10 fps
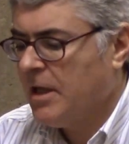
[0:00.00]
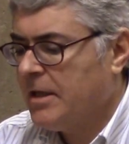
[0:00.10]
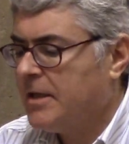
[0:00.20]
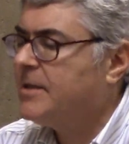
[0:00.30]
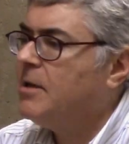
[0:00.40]

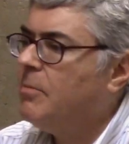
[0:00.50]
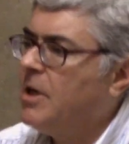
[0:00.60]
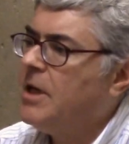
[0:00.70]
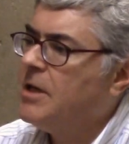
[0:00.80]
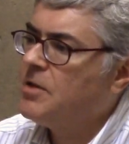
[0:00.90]
that
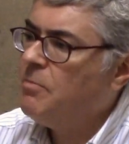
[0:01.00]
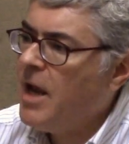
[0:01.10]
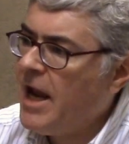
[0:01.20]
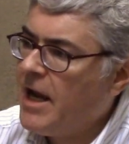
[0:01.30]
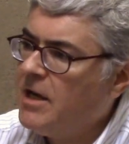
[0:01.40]
somebody has
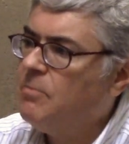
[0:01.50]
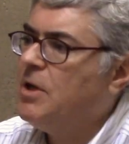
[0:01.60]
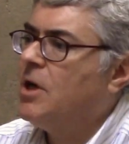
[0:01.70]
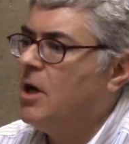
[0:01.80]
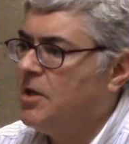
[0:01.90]
made
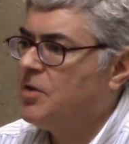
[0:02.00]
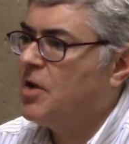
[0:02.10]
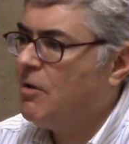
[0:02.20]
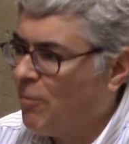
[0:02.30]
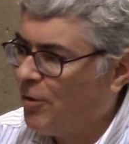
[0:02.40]
because
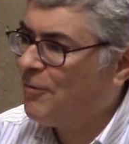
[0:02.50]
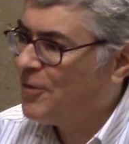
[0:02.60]
they work